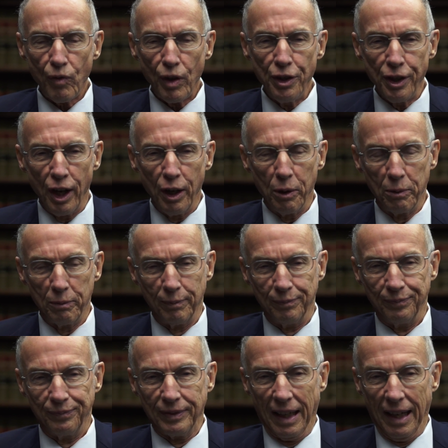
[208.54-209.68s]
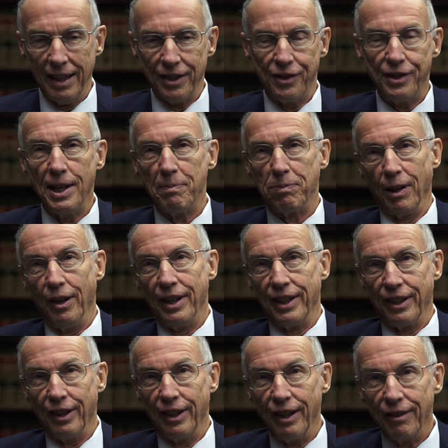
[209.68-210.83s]
so I had a steep
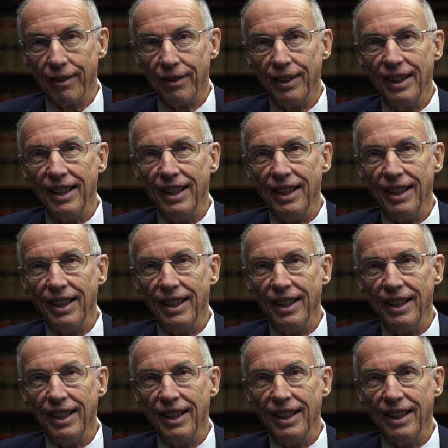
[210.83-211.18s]
learning curve.